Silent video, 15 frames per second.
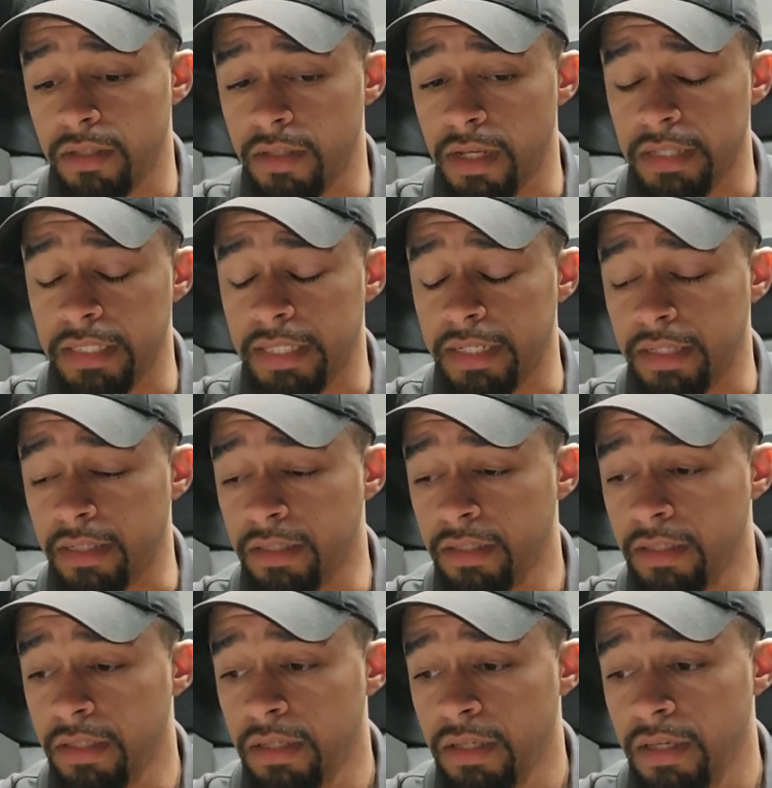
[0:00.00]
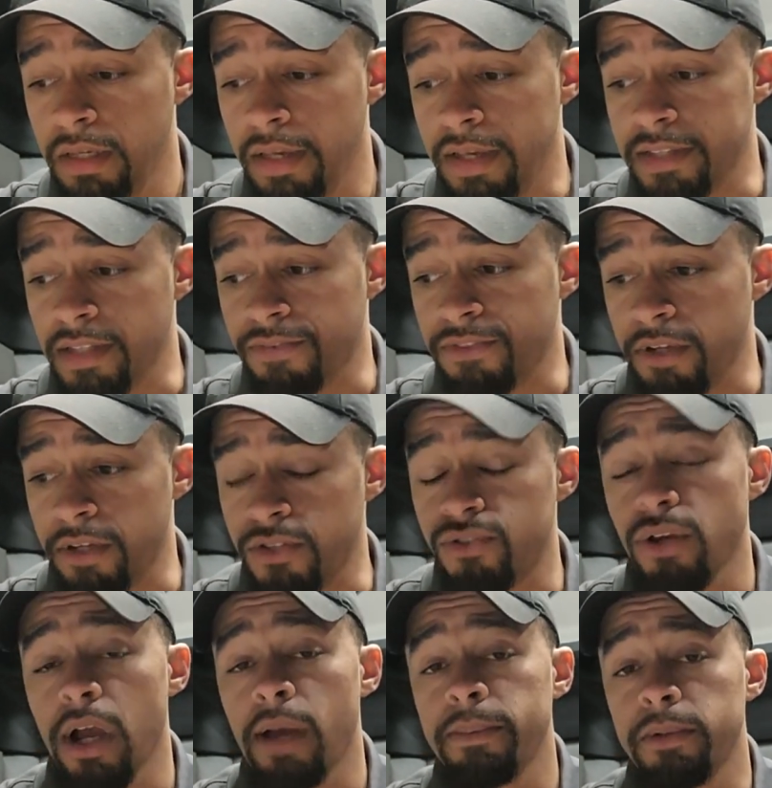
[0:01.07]
Alina is if they're
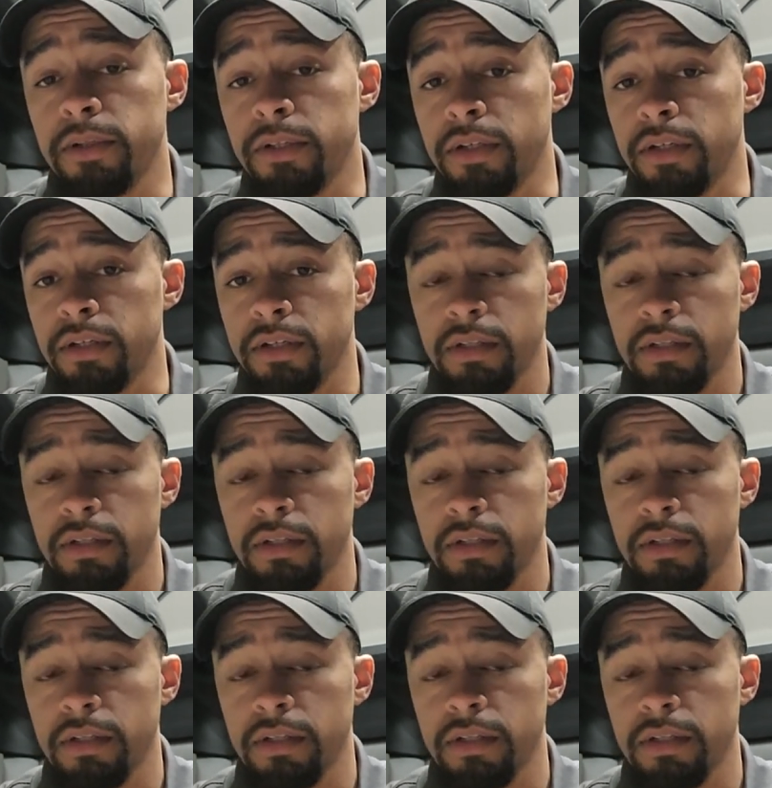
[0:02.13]
drop and hook.